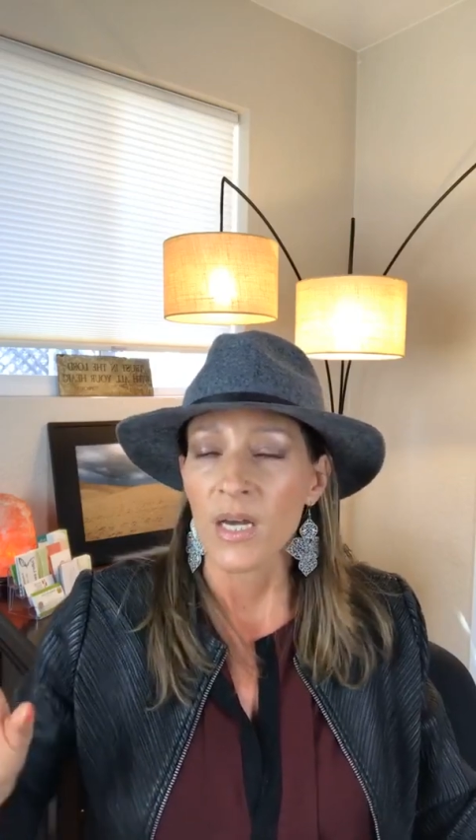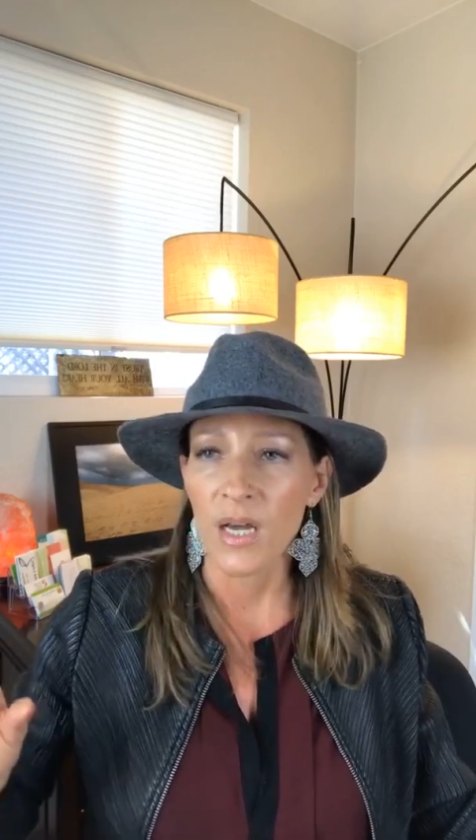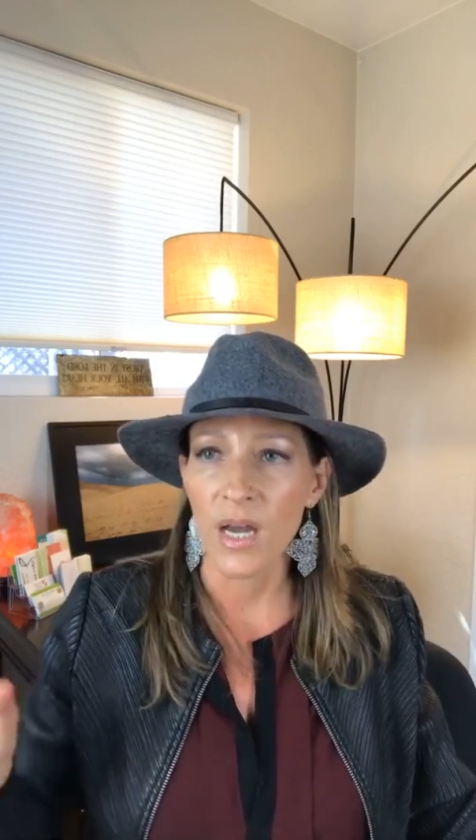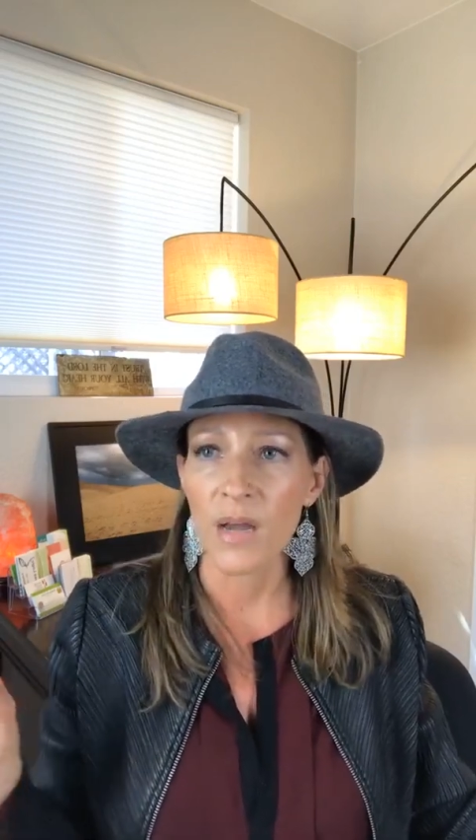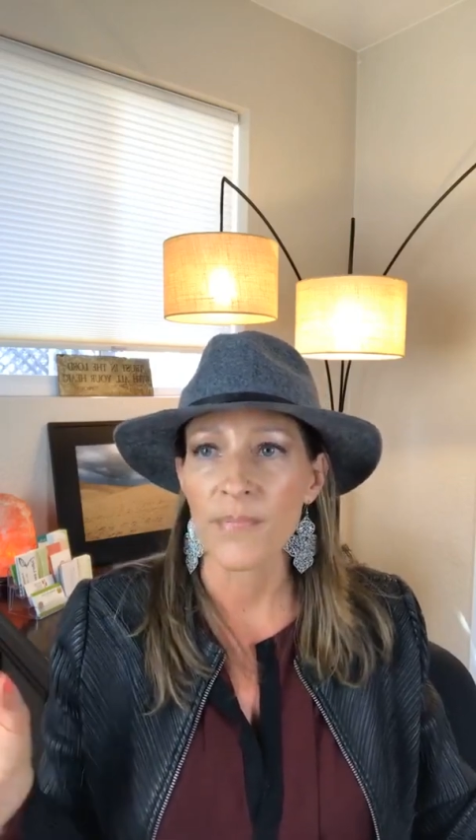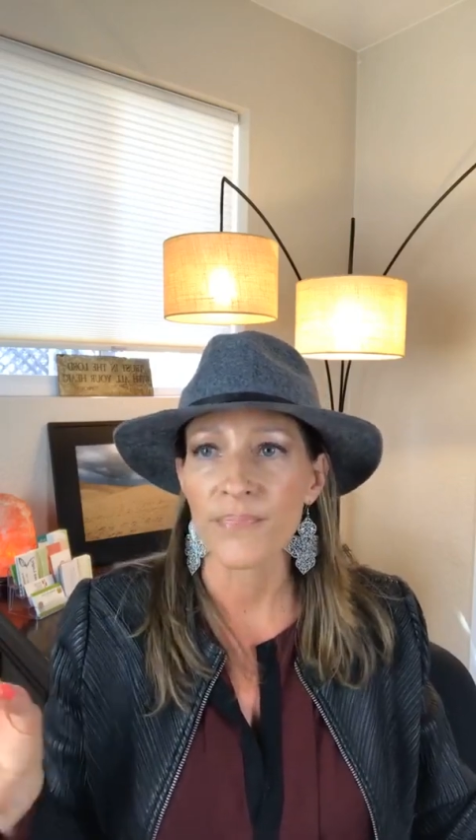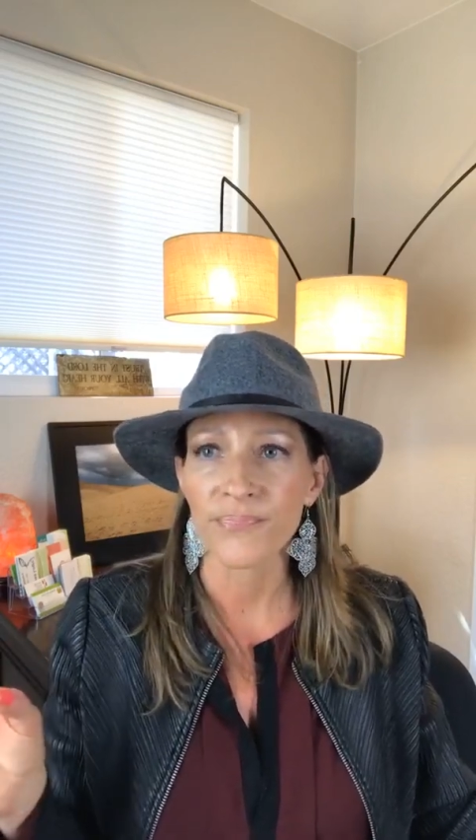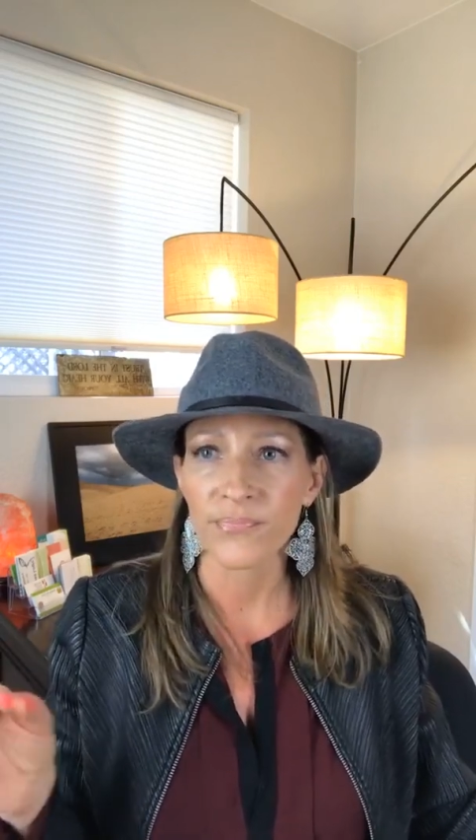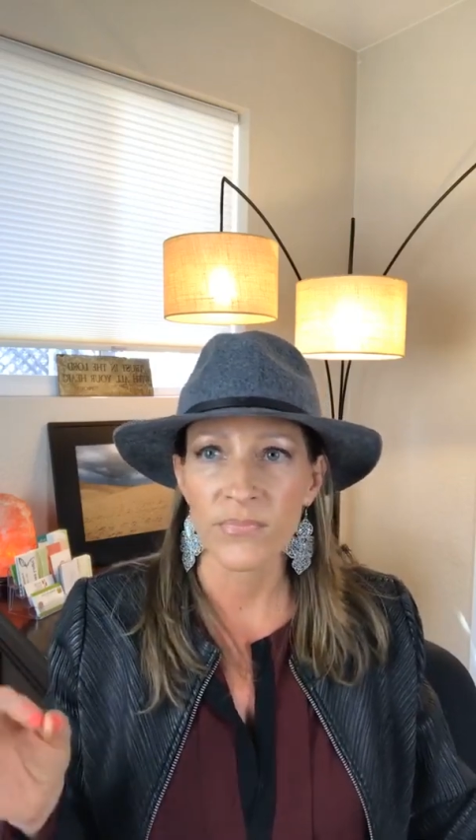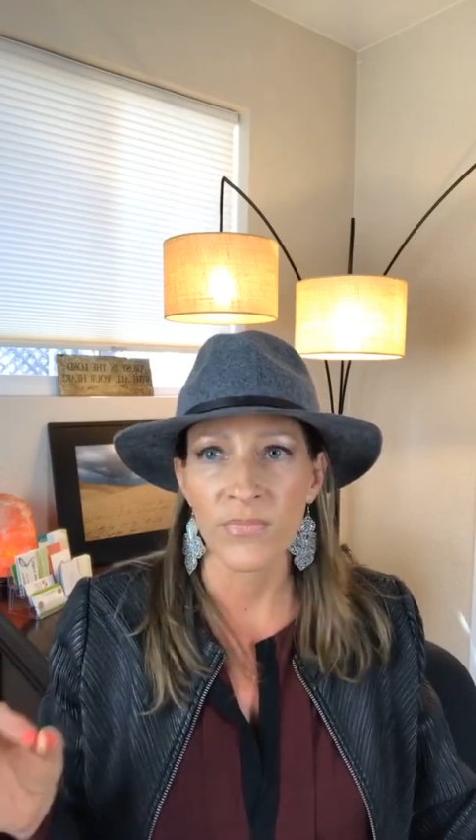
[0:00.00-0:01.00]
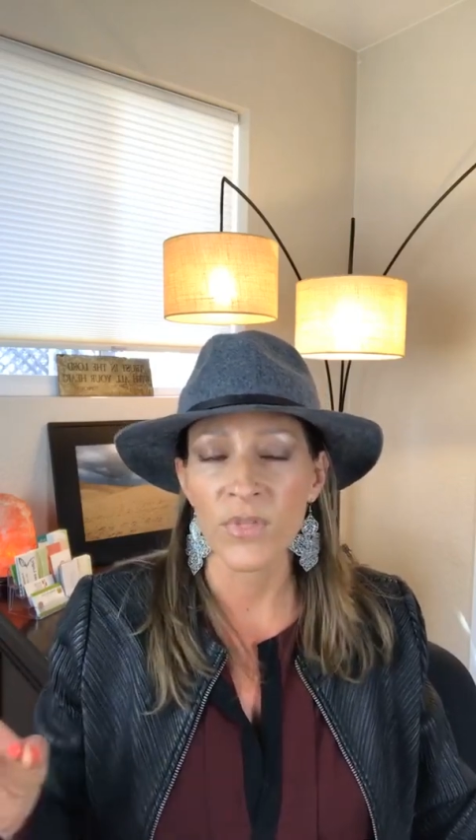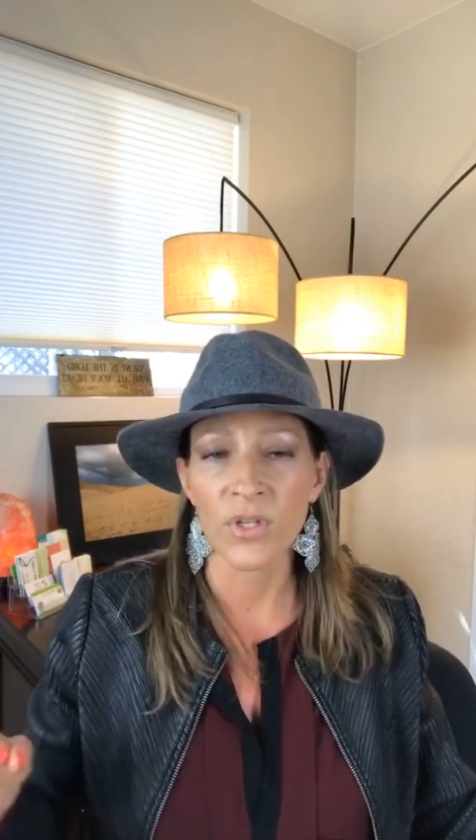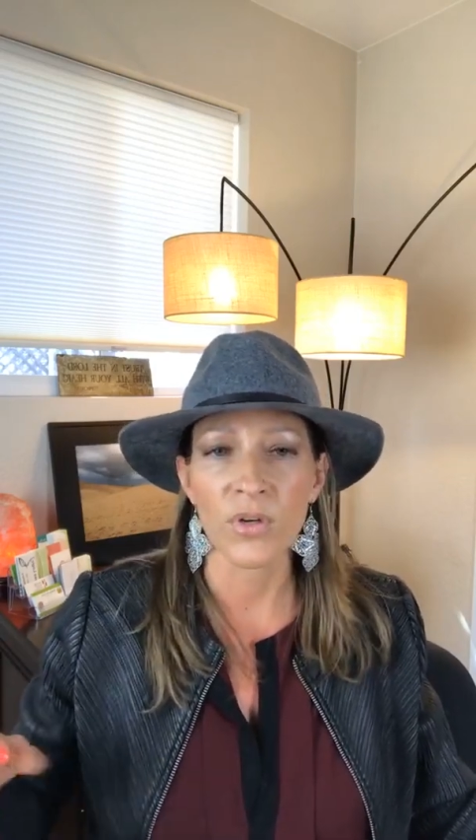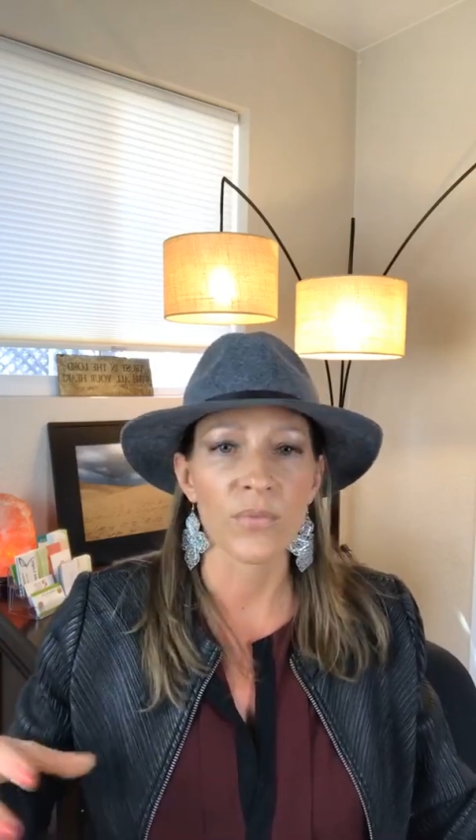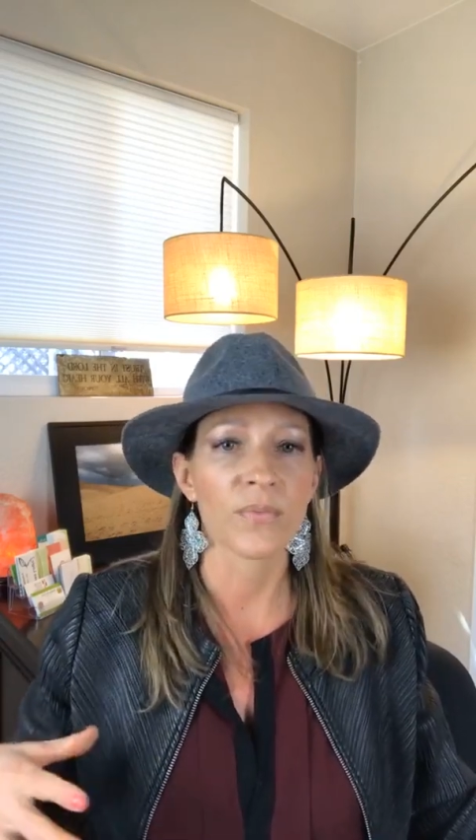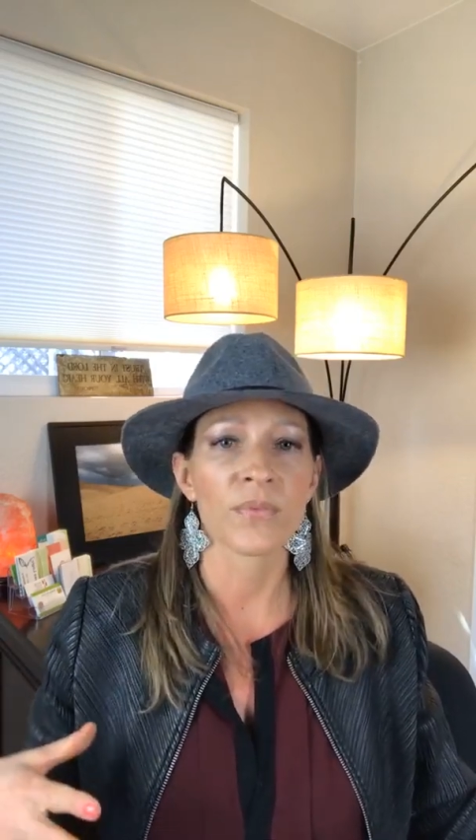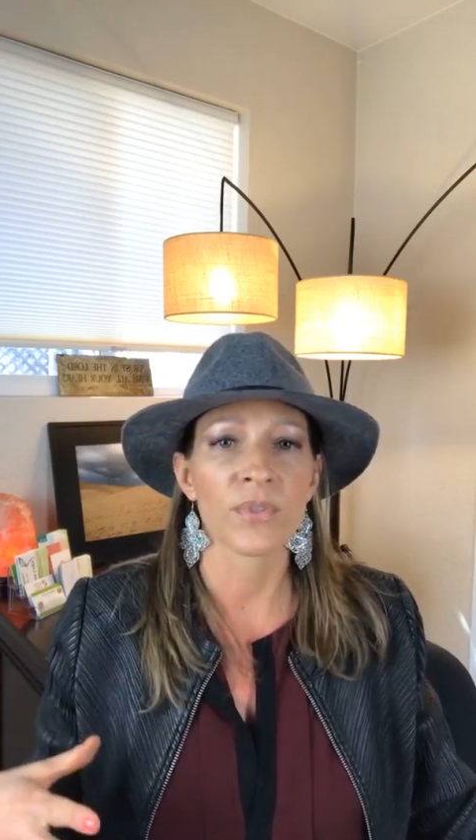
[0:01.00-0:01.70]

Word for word: um, you know,